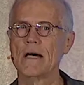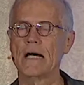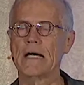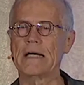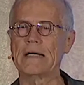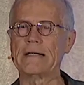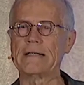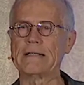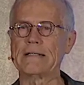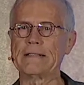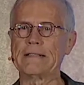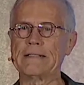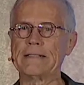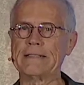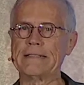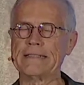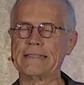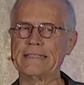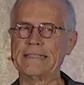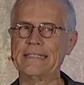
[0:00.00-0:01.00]

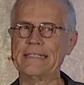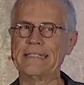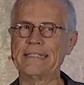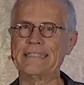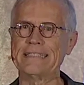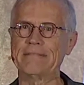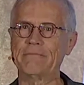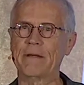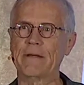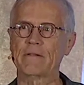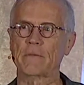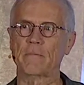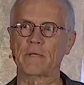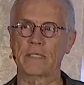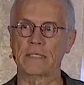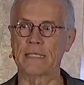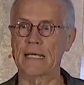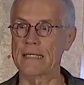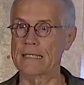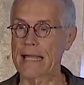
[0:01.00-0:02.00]
uh, and we have to
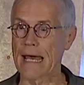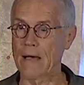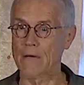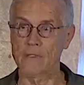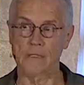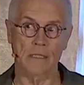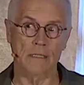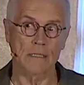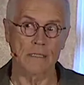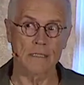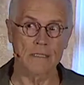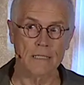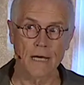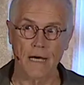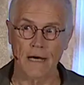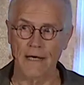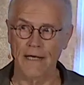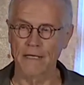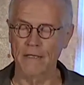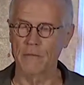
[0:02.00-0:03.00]
print 10,000 at a
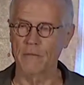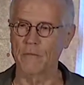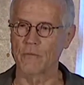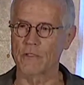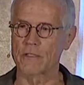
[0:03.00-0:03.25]
time,